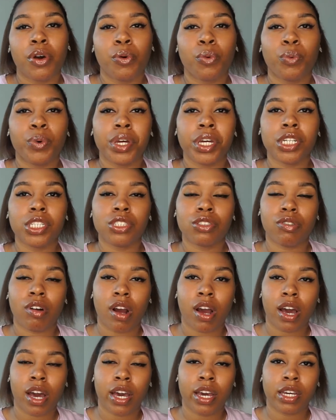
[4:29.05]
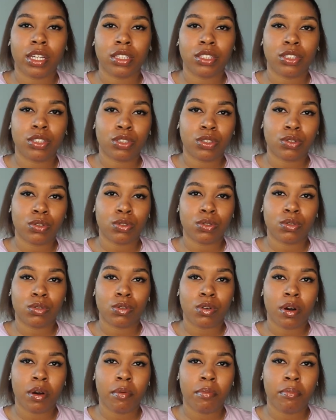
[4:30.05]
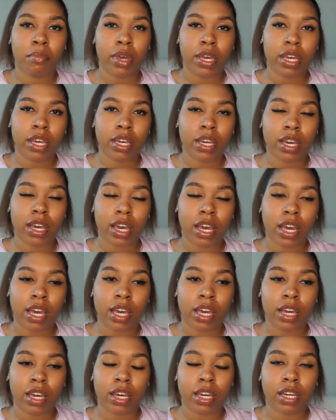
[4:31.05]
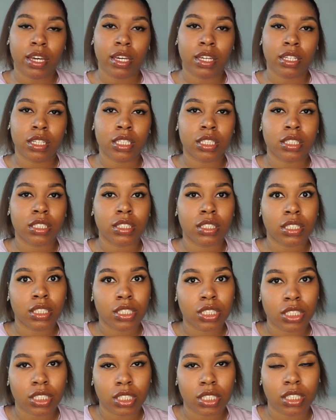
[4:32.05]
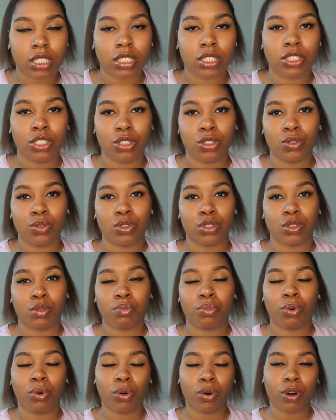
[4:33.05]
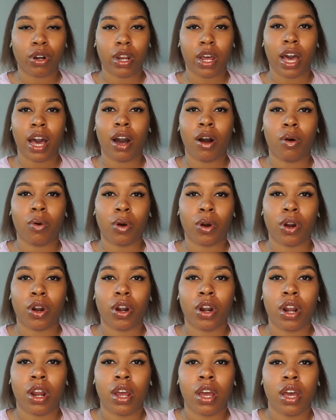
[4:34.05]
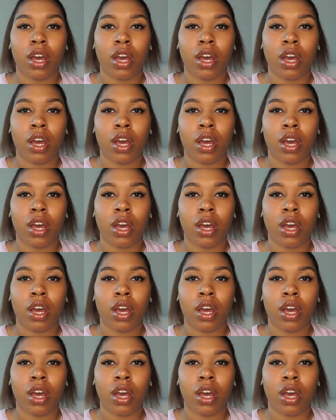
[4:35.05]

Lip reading: we try to make a decision to support our